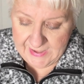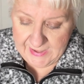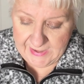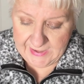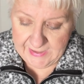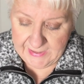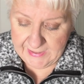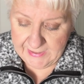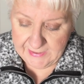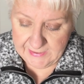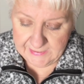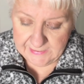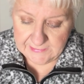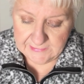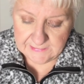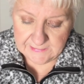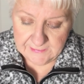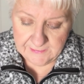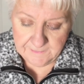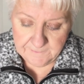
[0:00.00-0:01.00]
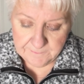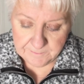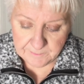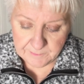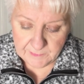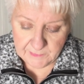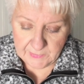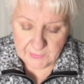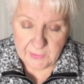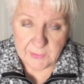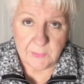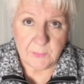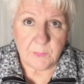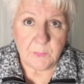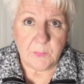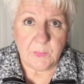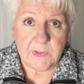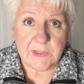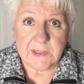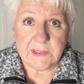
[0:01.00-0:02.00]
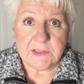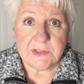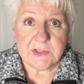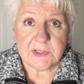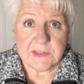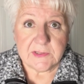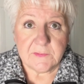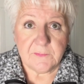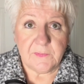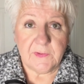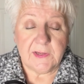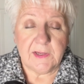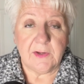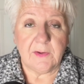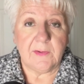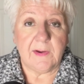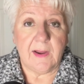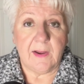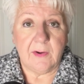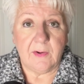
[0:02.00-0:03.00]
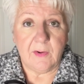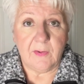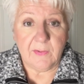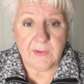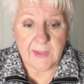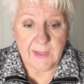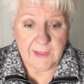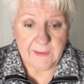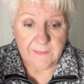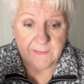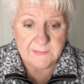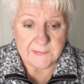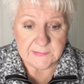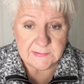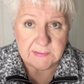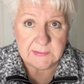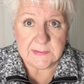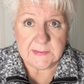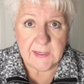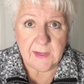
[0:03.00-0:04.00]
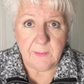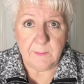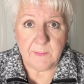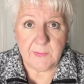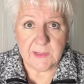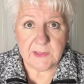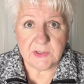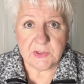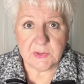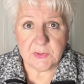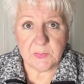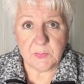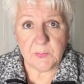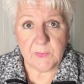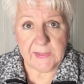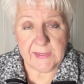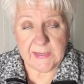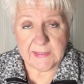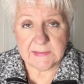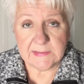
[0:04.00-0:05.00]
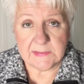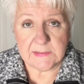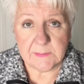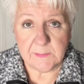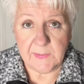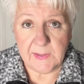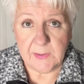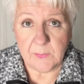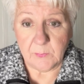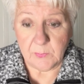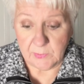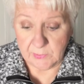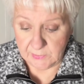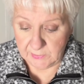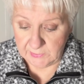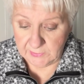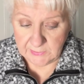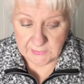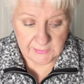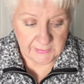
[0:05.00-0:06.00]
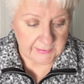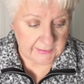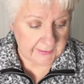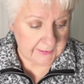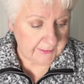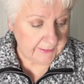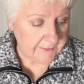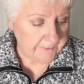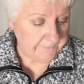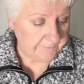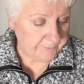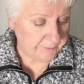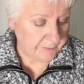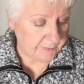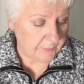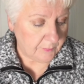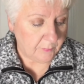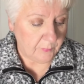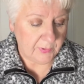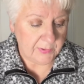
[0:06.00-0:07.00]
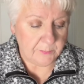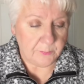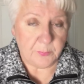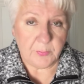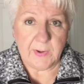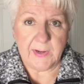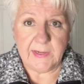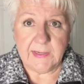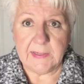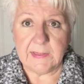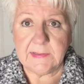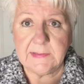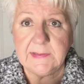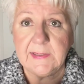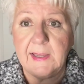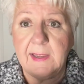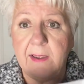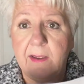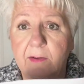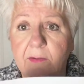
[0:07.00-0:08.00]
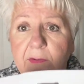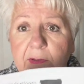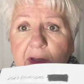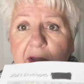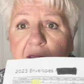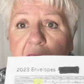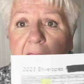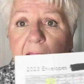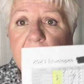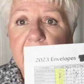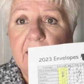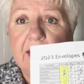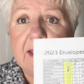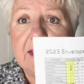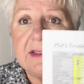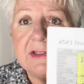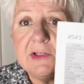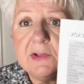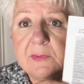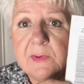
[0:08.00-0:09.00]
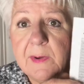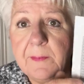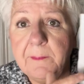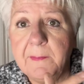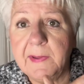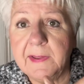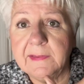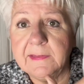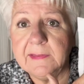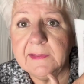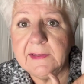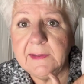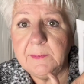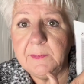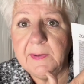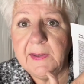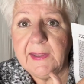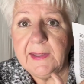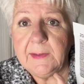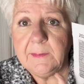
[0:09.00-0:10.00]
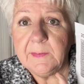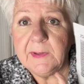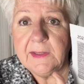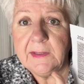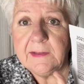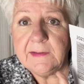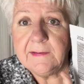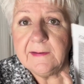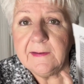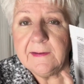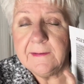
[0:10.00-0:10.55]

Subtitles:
And we just figure out, okay, this is how much we estimate we're going to need. We break it down into a monthly payment,